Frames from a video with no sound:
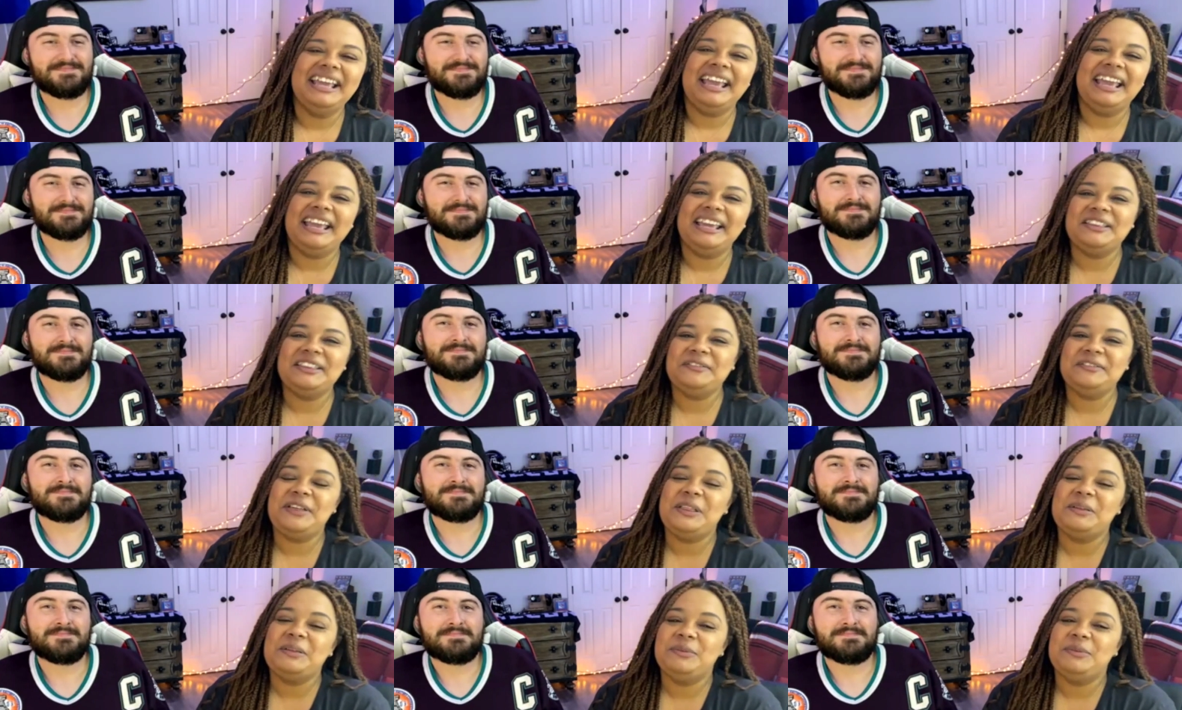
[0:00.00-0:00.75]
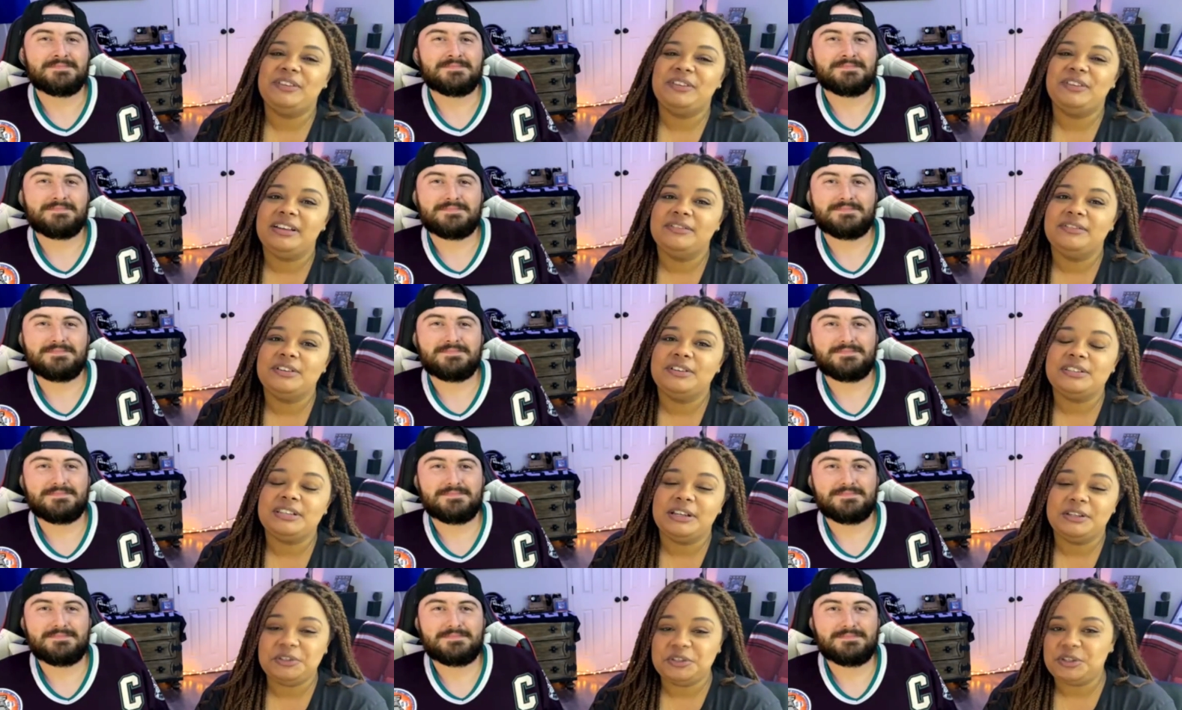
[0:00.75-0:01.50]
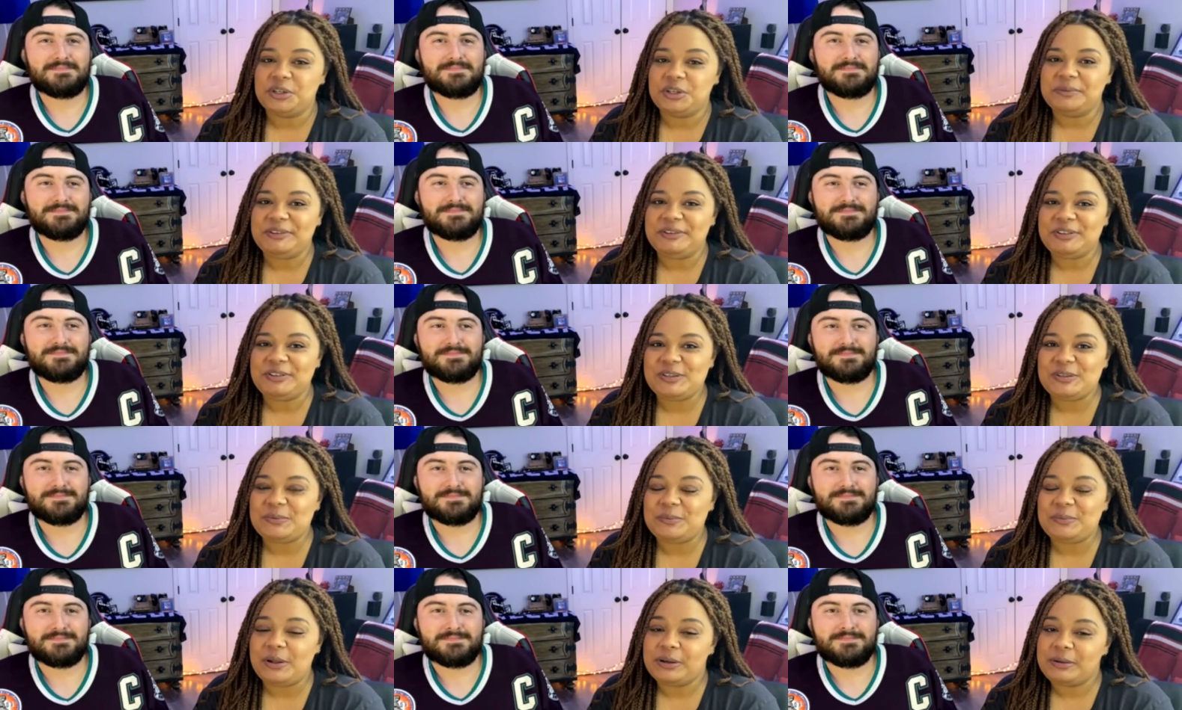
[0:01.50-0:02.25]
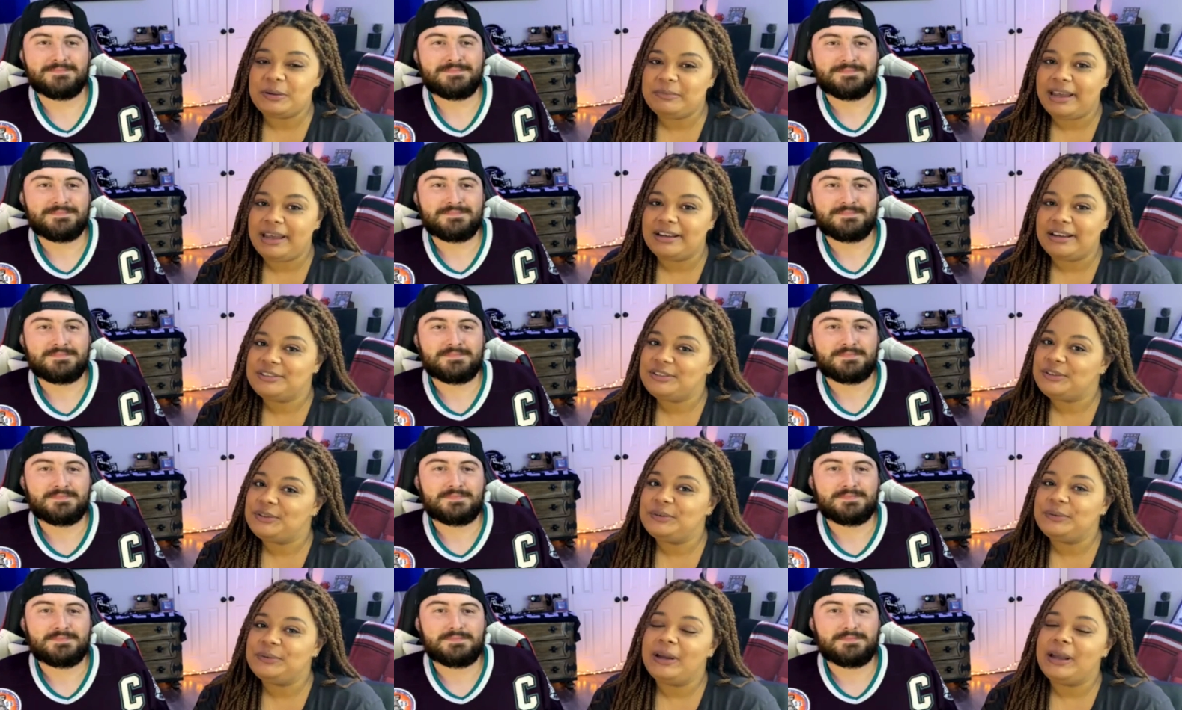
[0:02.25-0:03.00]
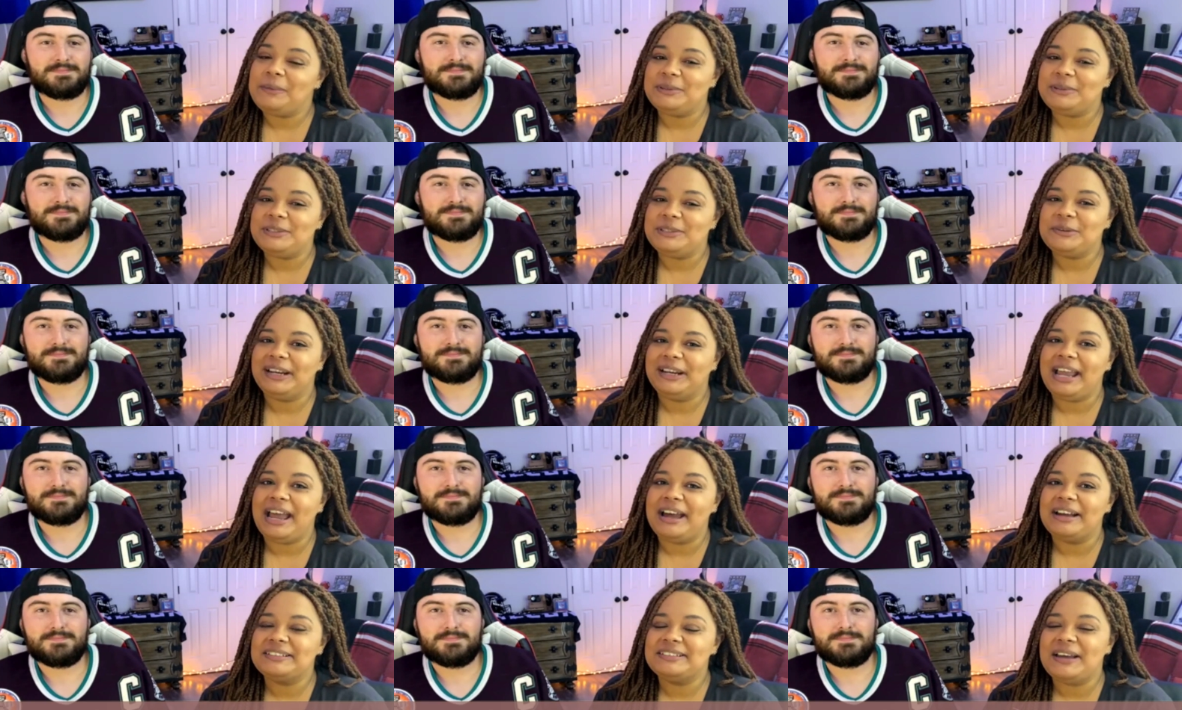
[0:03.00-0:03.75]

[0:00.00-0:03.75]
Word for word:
Speaker 1: Hey there, fellow movie lovers and showbingers. Welcome back to M&D React.